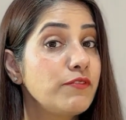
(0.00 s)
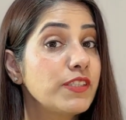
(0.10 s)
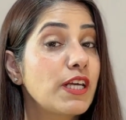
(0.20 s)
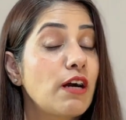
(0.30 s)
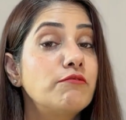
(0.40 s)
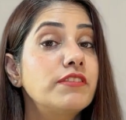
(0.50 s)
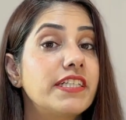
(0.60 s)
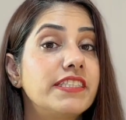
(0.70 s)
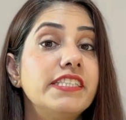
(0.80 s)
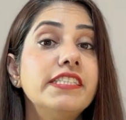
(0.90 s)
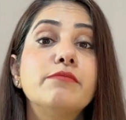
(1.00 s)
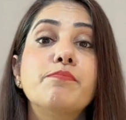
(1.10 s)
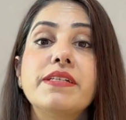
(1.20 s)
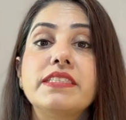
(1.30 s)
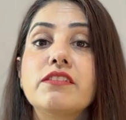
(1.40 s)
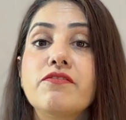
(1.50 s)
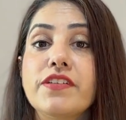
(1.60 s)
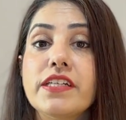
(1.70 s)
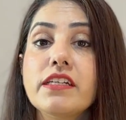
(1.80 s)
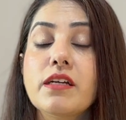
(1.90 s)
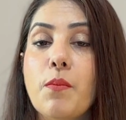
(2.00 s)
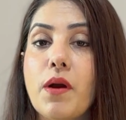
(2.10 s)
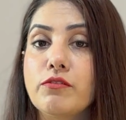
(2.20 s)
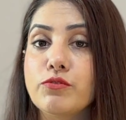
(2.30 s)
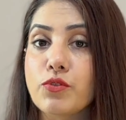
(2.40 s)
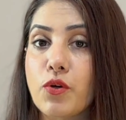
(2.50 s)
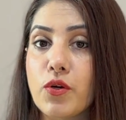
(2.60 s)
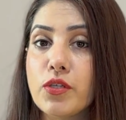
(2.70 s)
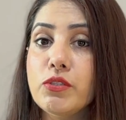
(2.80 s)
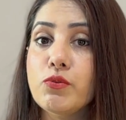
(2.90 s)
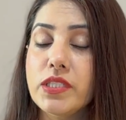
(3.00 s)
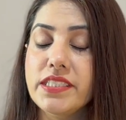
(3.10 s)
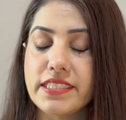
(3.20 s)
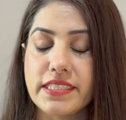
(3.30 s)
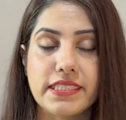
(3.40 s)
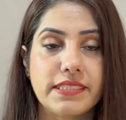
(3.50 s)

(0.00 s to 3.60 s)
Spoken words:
without any specific amount or quantity.